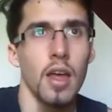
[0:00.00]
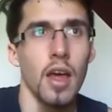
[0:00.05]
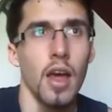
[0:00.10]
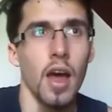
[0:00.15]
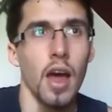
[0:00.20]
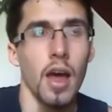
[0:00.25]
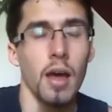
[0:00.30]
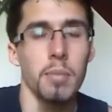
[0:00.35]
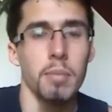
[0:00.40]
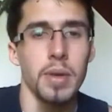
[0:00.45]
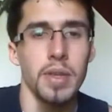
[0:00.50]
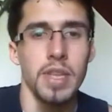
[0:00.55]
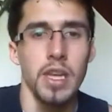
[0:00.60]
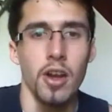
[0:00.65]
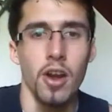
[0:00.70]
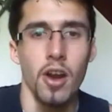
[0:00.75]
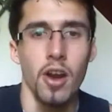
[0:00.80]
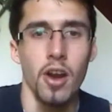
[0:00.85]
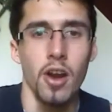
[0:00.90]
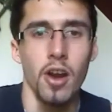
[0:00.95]
But
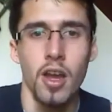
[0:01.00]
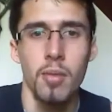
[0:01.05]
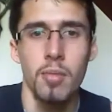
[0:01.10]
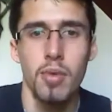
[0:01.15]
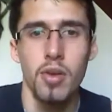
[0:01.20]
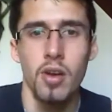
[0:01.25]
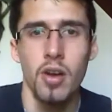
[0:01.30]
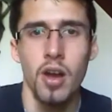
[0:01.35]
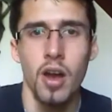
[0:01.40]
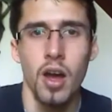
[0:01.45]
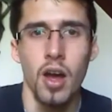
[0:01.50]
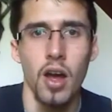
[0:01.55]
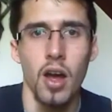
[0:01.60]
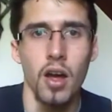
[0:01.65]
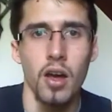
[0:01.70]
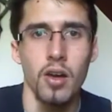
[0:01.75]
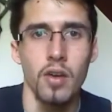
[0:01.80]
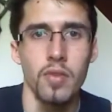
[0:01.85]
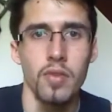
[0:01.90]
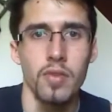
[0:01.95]
there are a number
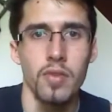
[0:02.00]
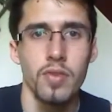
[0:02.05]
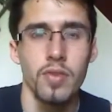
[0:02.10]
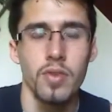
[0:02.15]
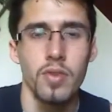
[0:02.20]
of